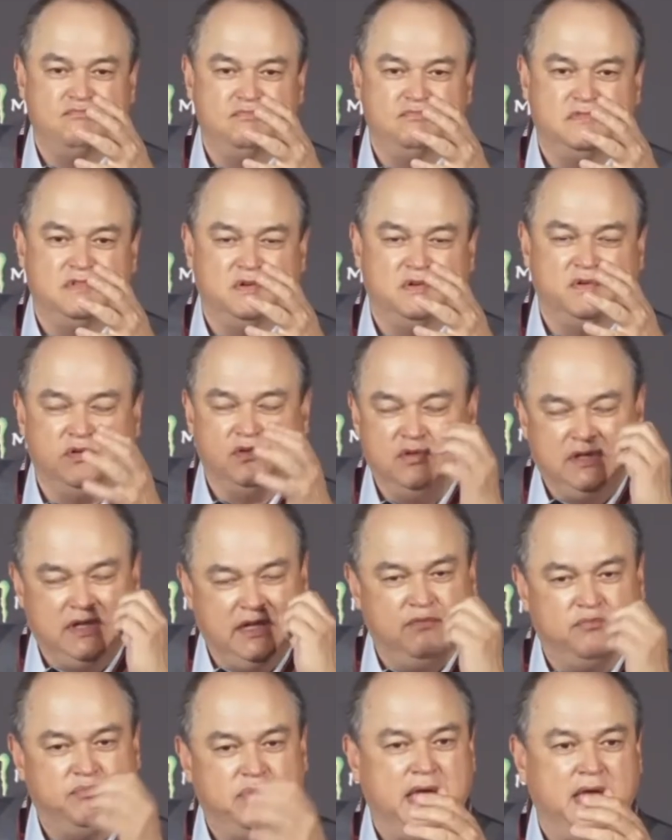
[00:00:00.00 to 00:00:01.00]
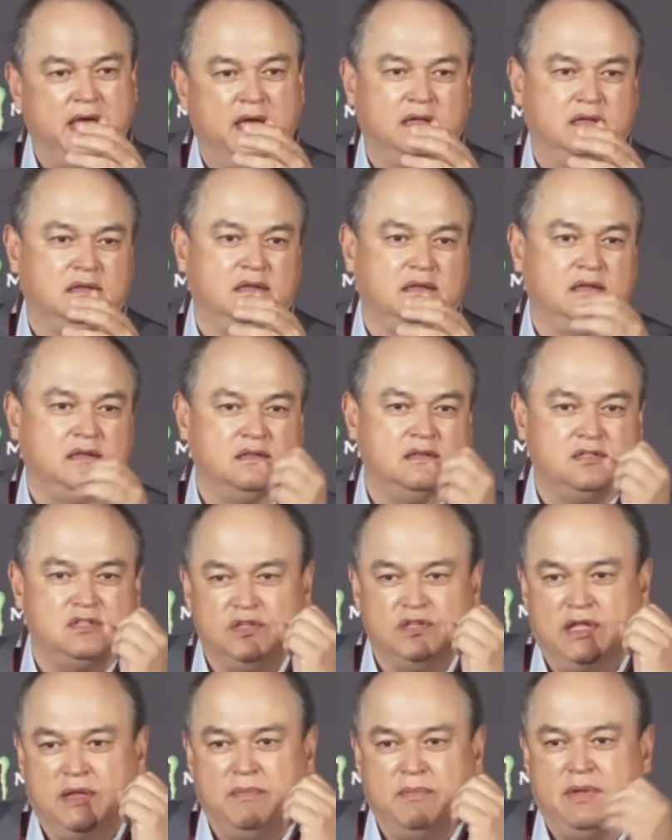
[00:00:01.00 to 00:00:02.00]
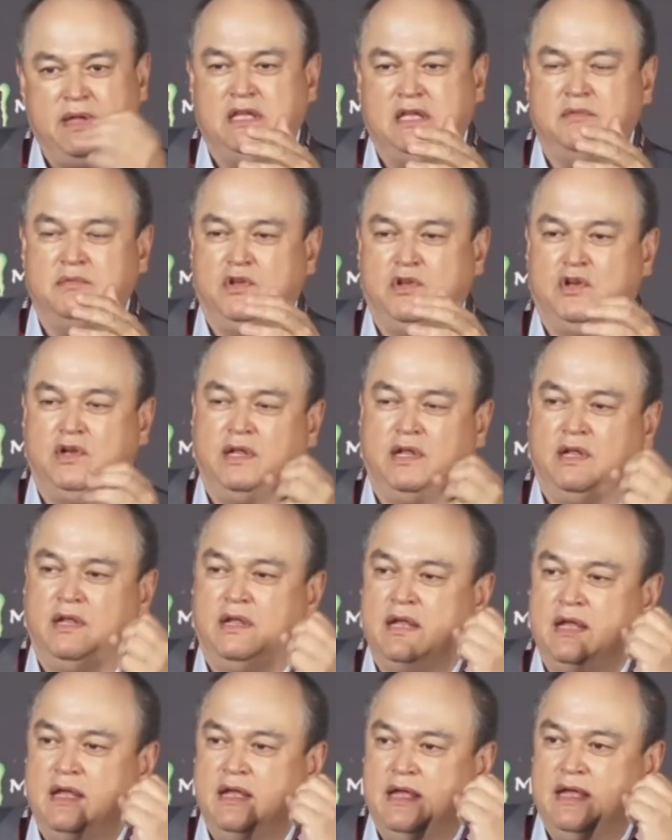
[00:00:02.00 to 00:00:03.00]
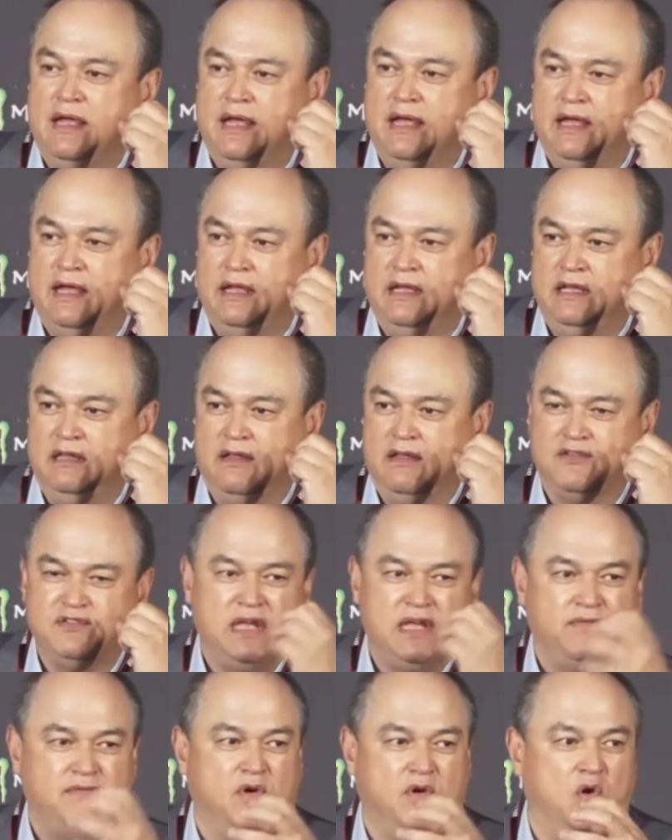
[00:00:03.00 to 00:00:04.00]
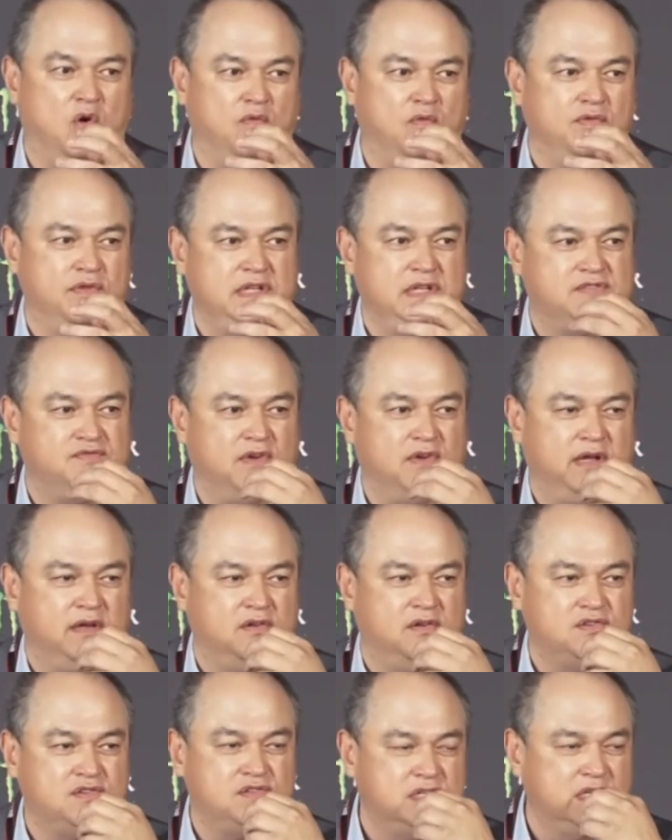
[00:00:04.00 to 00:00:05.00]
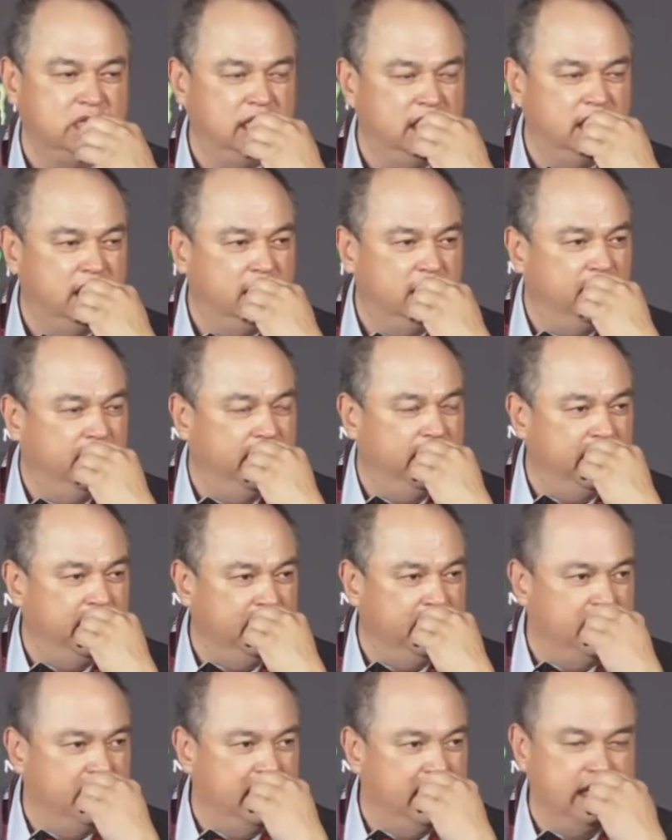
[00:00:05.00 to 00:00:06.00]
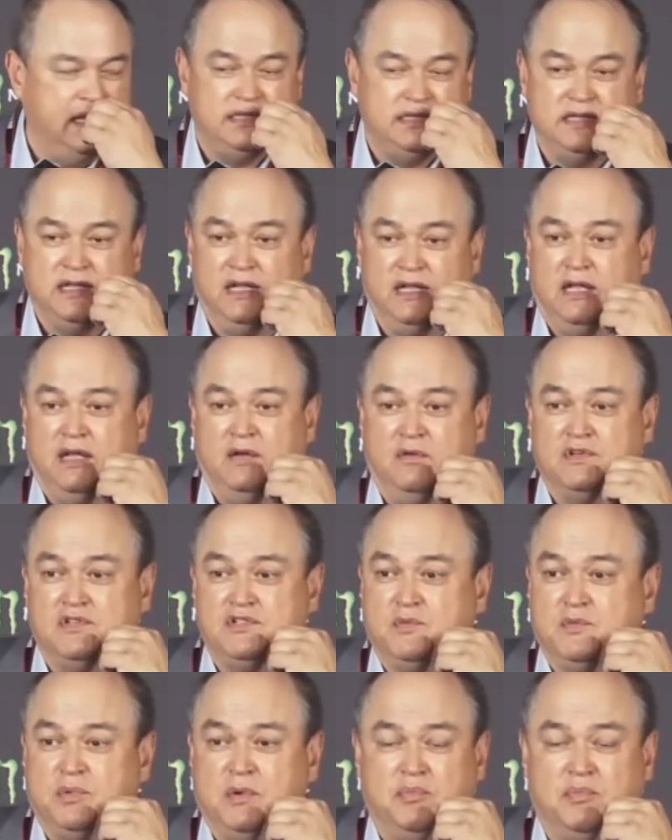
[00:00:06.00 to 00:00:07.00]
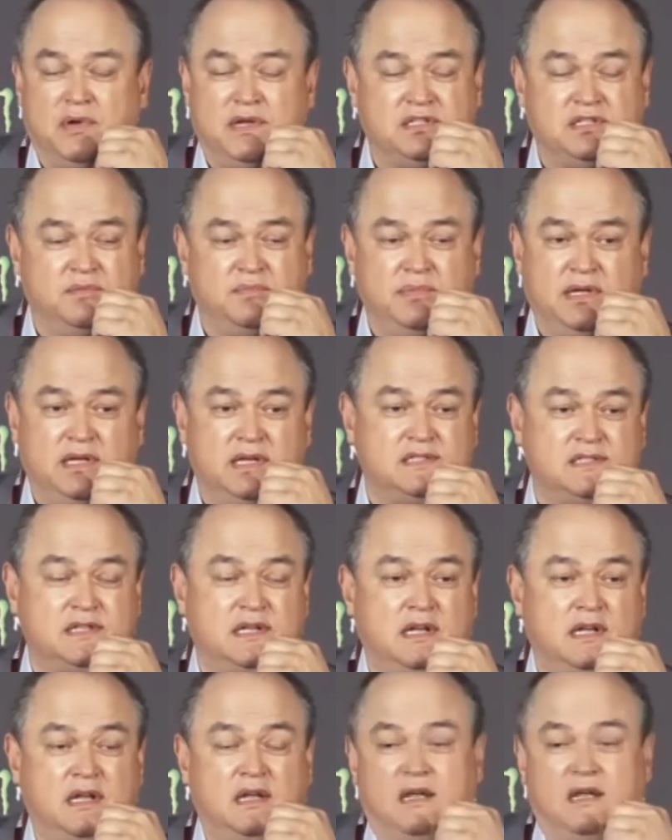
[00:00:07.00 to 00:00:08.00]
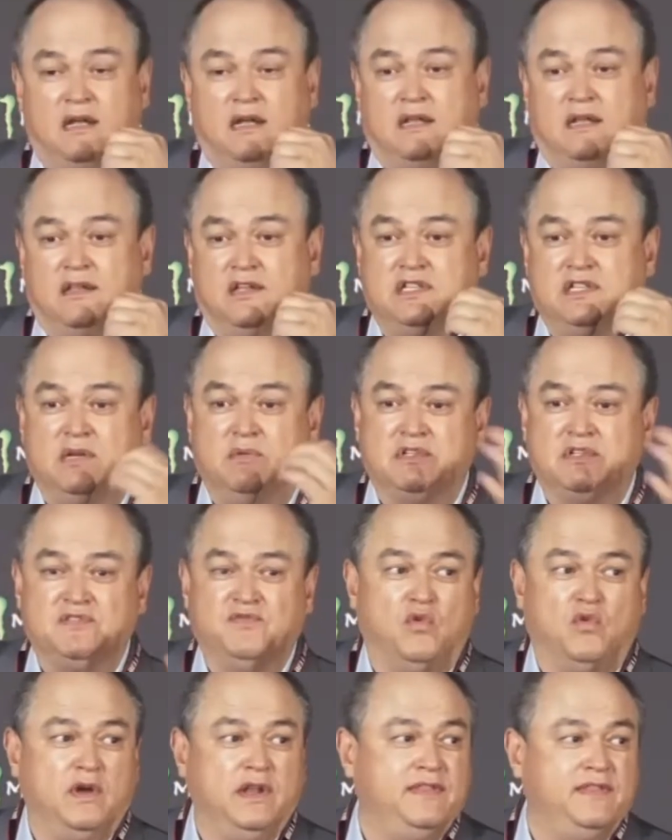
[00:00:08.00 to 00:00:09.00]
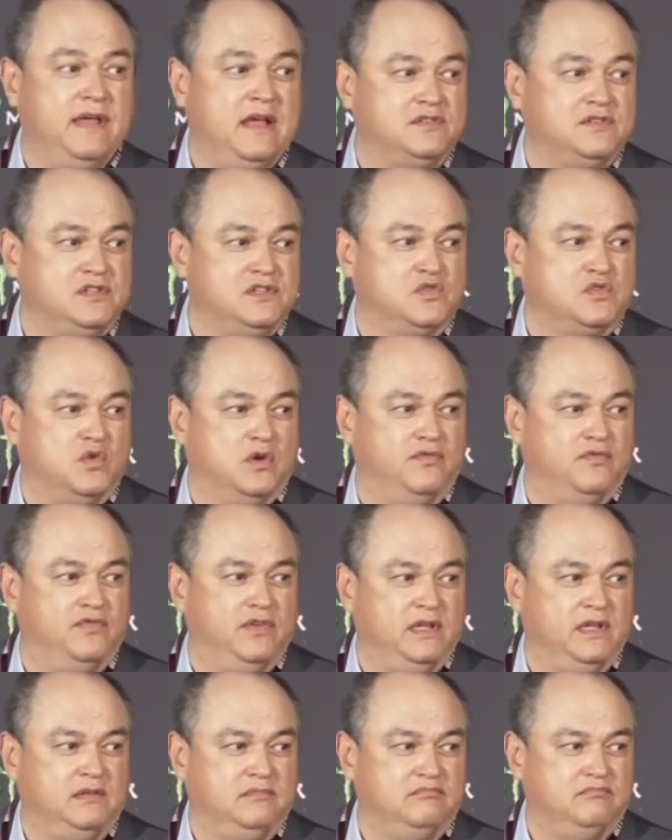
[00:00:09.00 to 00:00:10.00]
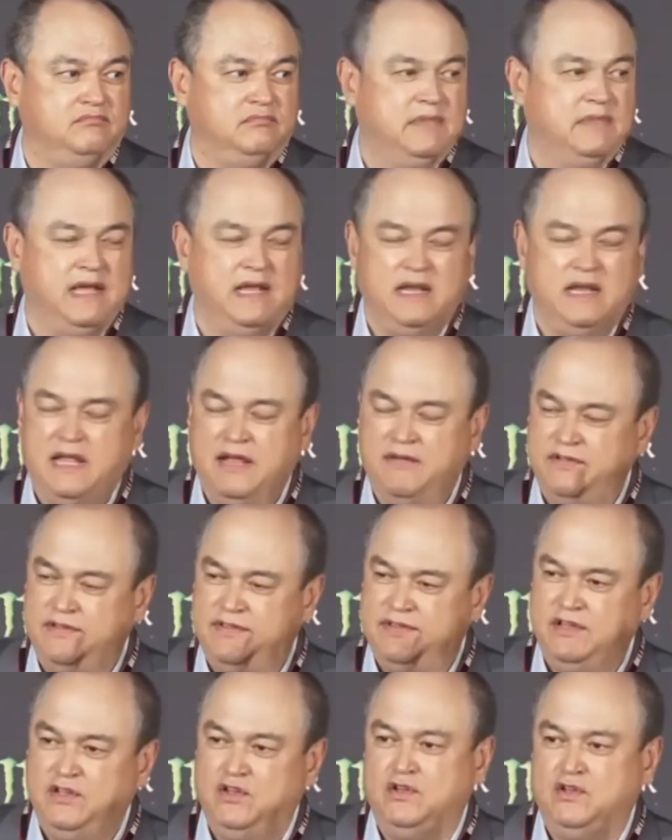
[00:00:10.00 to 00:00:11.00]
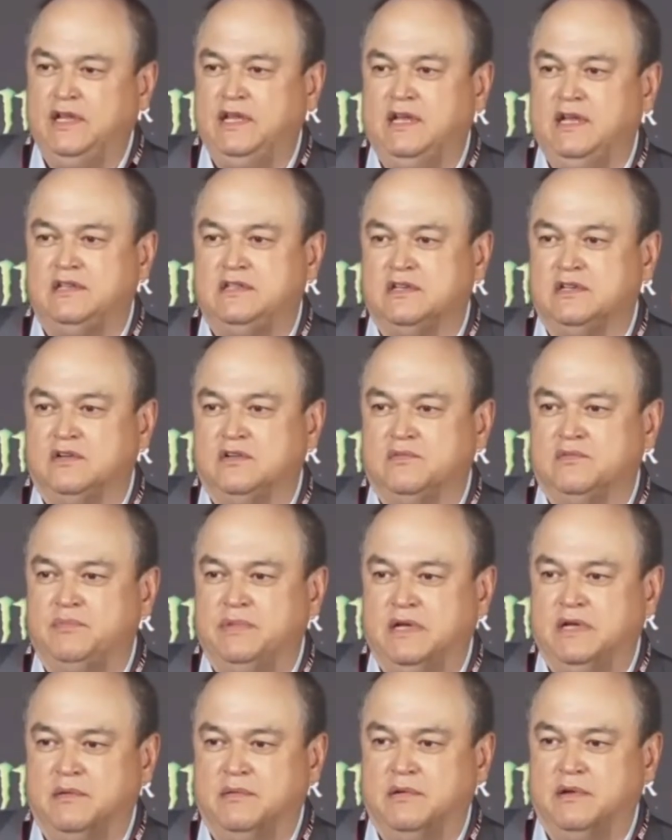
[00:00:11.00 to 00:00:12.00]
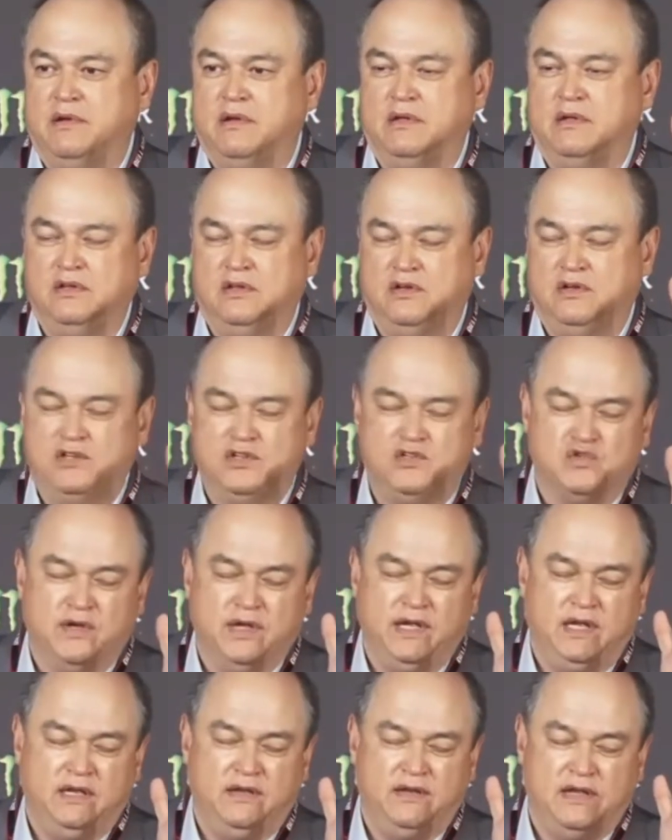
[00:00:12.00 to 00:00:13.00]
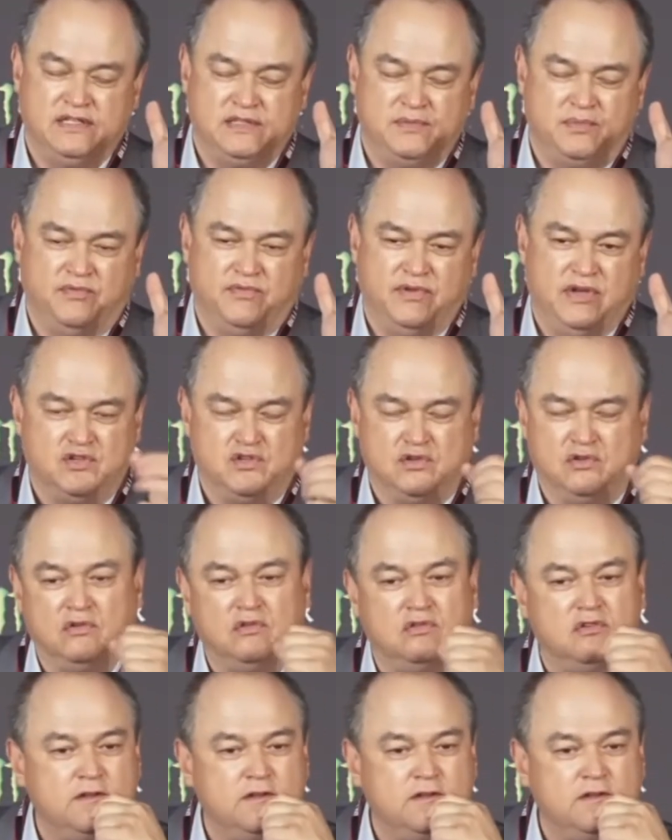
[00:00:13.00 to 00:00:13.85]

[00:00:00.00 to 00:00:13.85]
to give back to the MMA community, and he loves to have a home for these fighters. And I'll tell you, it was super impressive, because the gym was 40,000 square feet, had everything you needed to become to train as a professional.